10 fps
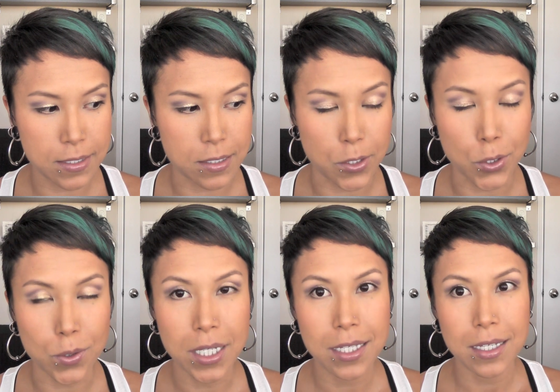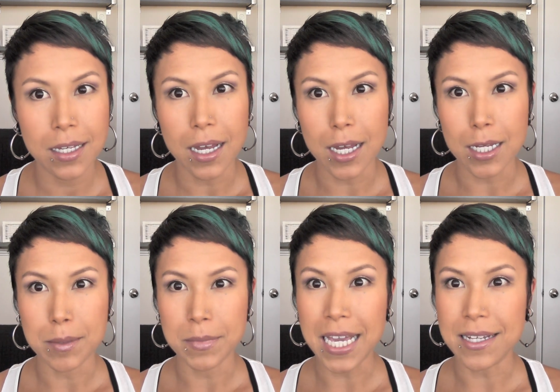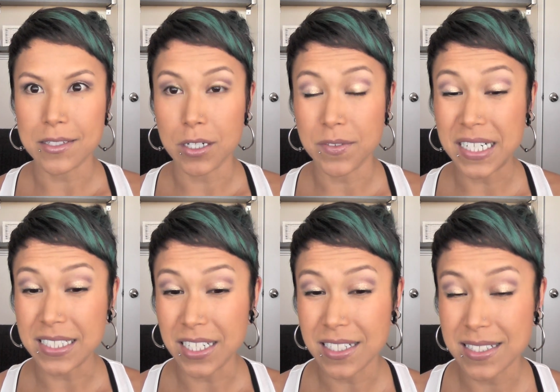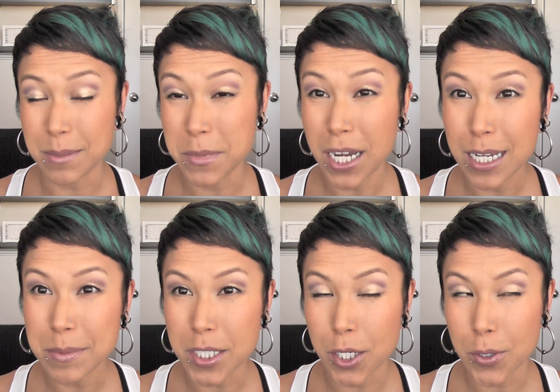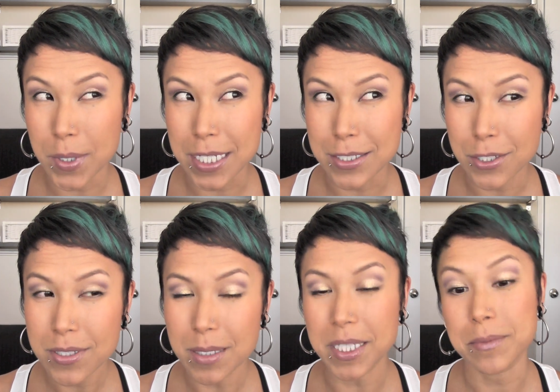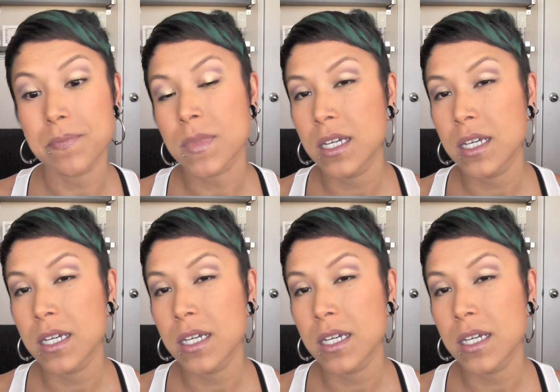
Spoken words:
So, yeah, so I finally got some time to go and do something.